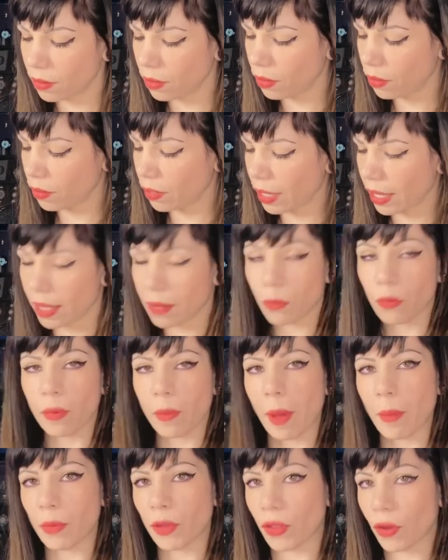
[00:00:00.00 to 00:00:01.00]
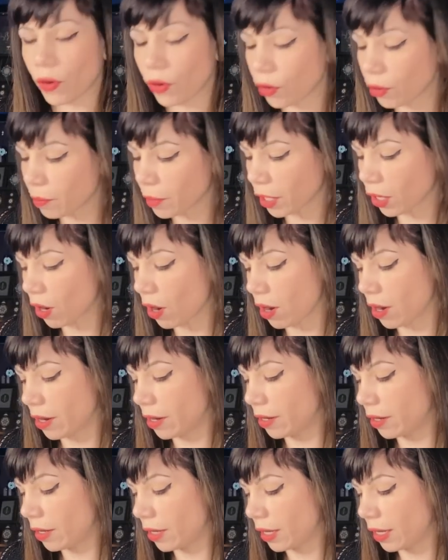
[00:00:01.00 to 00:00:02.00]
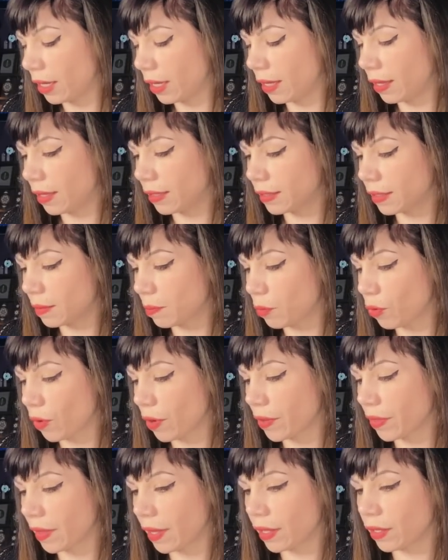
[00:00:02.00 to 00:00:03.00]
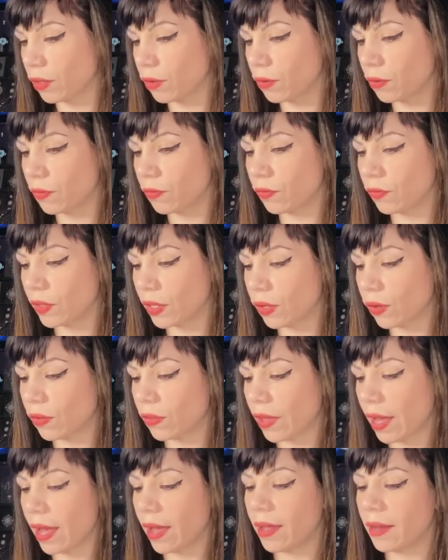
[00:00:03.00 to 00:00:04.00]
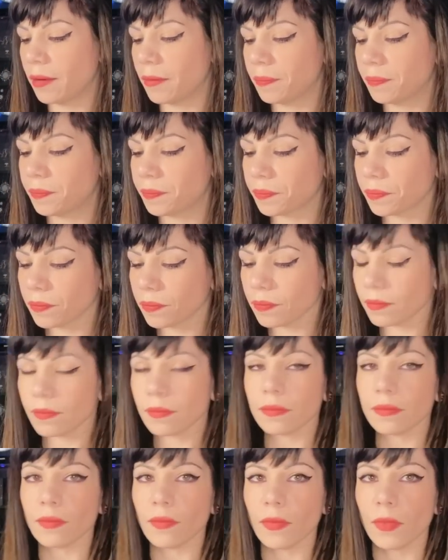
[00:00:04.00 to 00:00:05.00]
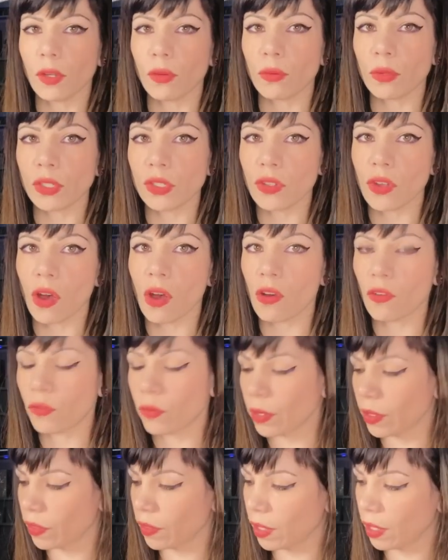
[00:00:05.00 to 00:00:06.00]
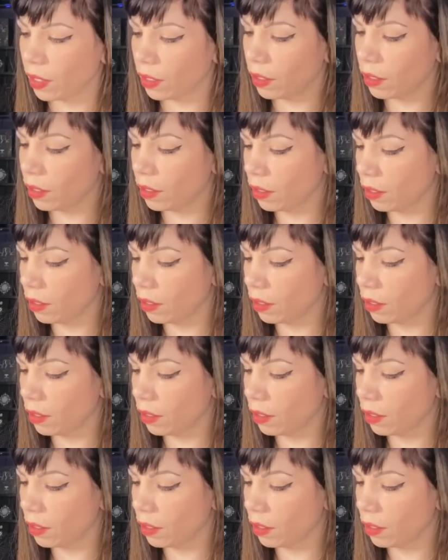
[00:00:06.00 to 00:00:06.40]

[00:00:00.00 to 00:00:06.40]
Okay, remember the Hermit card. It's important that you feel that resolve within